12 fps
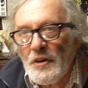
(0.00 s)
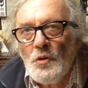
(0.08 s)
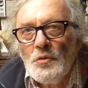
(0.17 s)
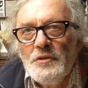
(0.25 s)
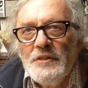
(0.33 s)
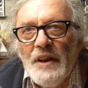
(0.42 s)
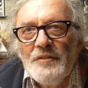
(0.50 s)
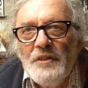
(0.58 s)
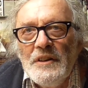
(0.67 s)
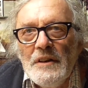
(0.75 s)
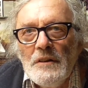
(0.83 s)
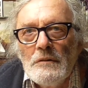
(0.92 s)
is it called the
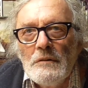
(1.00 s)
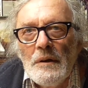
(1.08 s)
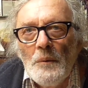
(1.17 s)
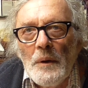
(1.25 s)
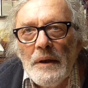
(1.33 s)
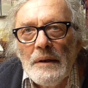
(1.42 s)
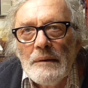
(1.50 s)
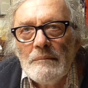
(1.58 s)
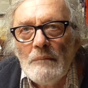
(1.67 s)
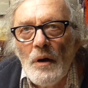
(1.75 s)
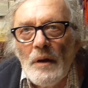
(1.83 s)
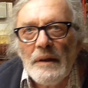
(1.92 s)
Daffy Dill Railway?
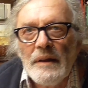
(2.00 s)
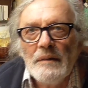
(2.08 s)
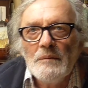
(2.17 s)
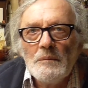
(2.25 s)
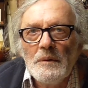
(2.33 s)
Why?